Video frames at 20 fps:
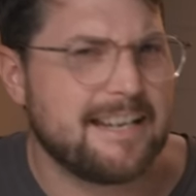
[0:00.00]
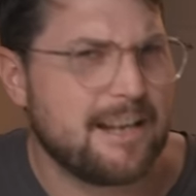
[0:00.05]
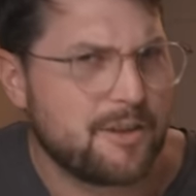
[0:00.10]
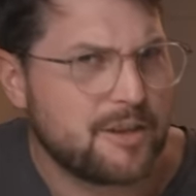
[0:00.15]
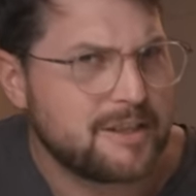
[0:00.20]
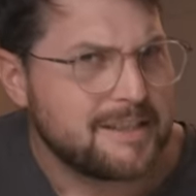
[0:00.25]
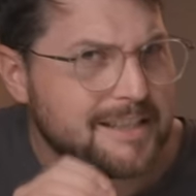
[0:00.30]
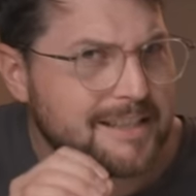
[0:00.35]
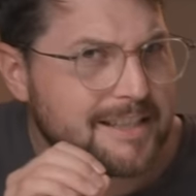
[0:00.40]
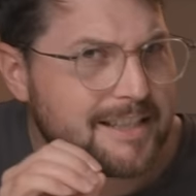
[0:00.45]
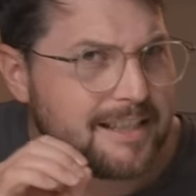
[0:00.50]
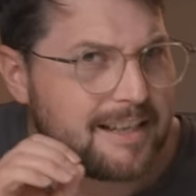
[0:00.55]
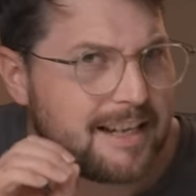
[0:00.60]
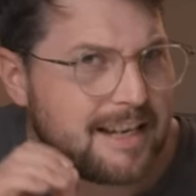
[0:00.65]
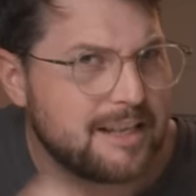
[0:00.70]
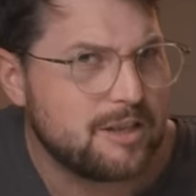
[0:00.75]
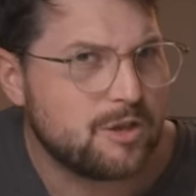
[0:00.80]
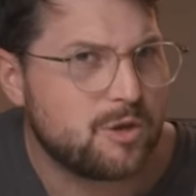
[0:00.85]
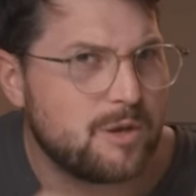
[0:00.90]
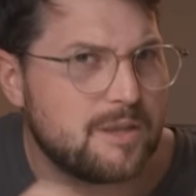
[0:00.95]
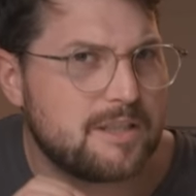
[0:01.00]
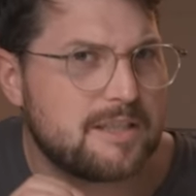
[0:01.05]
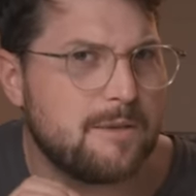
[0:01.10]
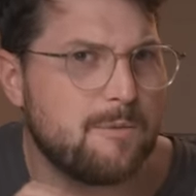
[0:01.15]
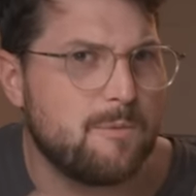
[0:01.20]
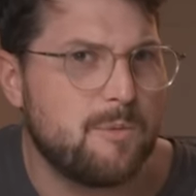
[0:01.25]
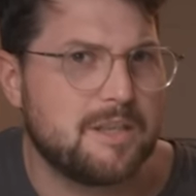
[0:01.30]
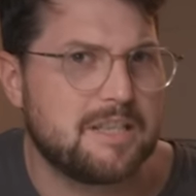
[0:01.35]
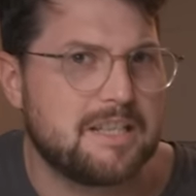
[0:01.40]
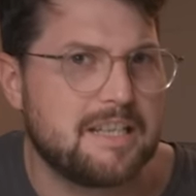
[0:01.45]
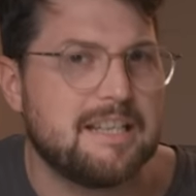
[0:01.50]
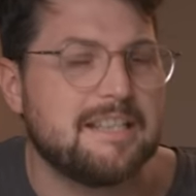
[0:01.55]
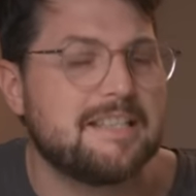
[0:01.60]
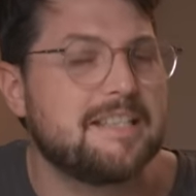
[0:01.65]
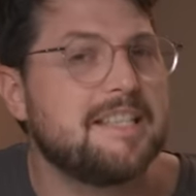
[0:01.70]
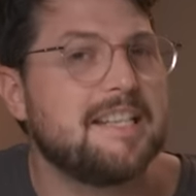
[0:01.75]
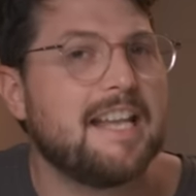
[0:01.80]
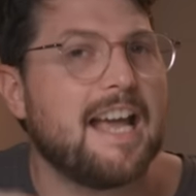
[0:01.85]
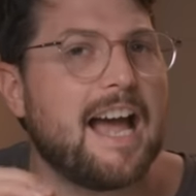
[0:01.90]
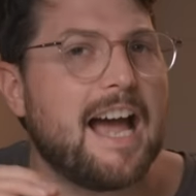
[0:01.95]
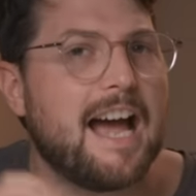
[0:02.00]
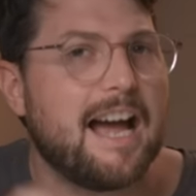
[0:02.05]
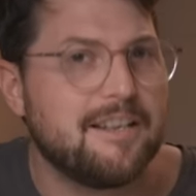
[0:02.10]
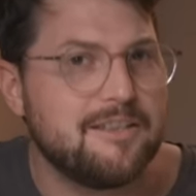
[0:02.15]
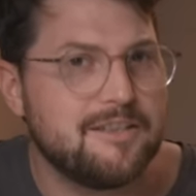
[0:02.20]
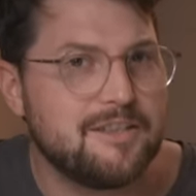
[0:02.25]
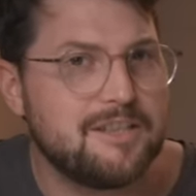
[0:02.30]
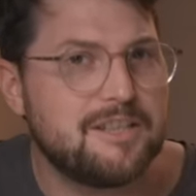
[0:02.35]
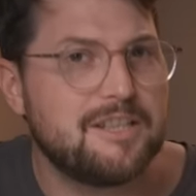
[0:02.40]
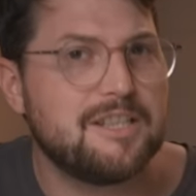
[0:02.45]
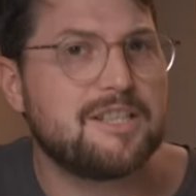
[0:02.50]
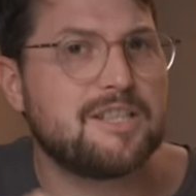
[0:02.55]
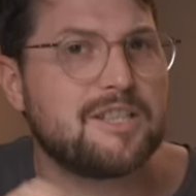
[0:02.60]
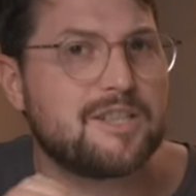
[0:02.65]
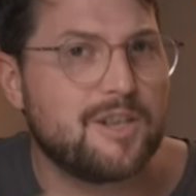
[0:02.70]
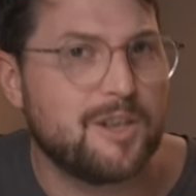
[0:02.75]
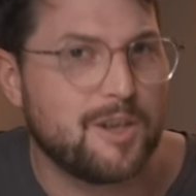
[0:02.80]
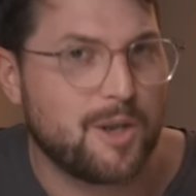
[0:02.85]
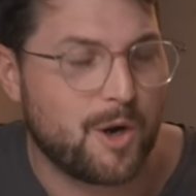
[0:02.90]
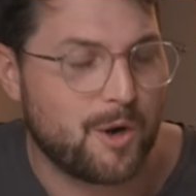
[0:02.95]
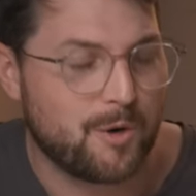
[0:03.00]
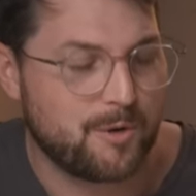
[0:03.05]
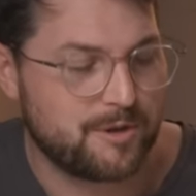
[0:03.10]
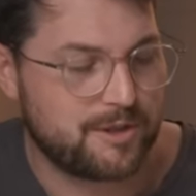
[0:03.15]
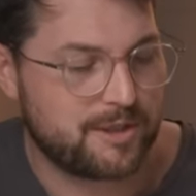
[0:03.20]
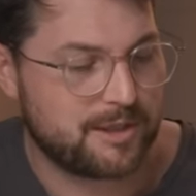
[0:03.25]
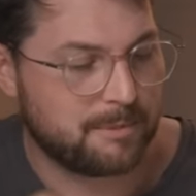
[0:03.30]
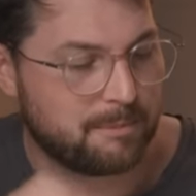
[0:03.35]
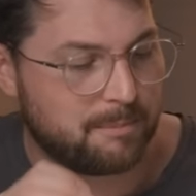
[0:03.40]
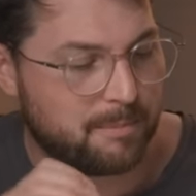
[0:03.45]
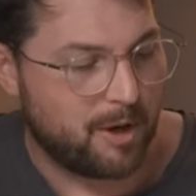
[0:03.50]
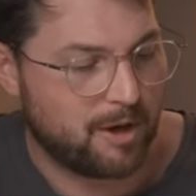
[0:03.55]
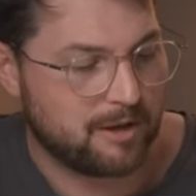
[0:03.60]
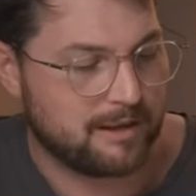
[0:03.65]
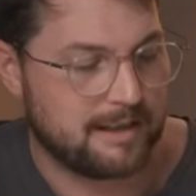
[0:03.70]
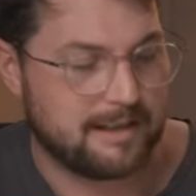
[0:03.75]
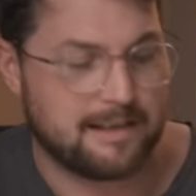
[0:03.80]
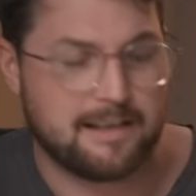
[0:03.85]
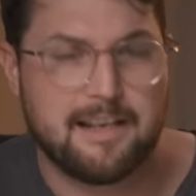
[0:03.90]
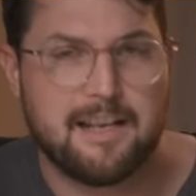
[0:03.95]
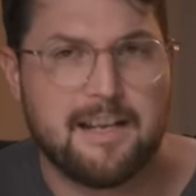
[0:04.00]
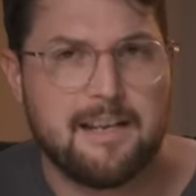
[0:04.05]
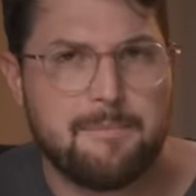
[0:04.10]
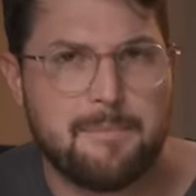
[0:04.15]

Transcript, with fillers: Now this is an interesting whiskey. It's an undisclosed bottling,